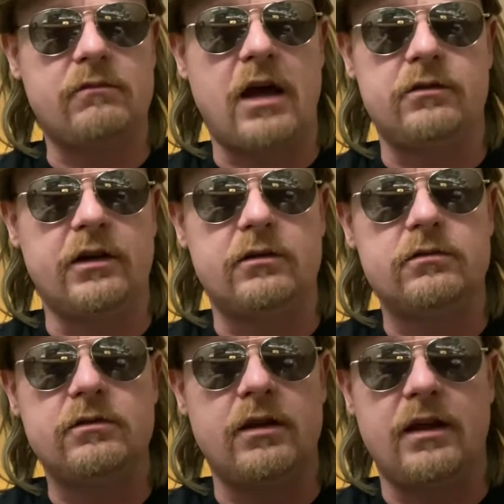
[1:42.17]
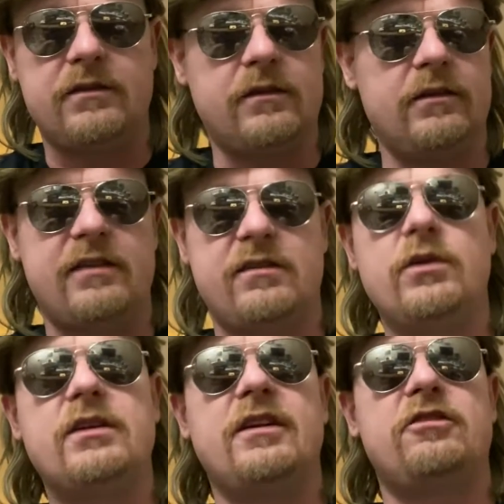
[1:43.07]
I don't know. Unless unless
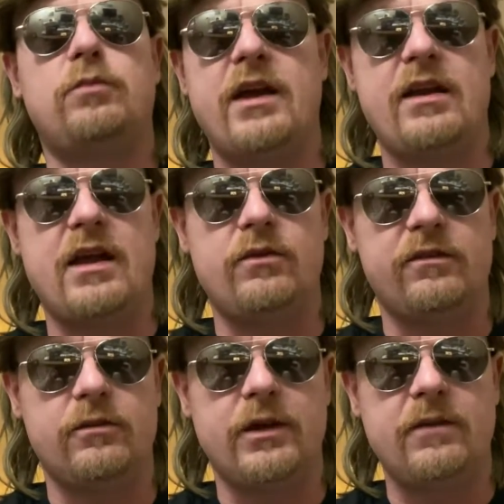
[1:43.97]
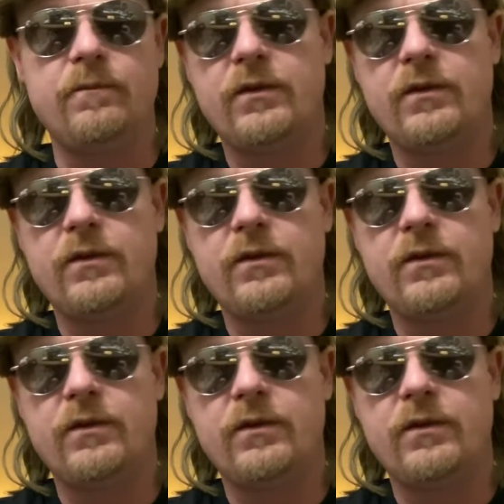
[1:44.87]
someone can explain that one to me,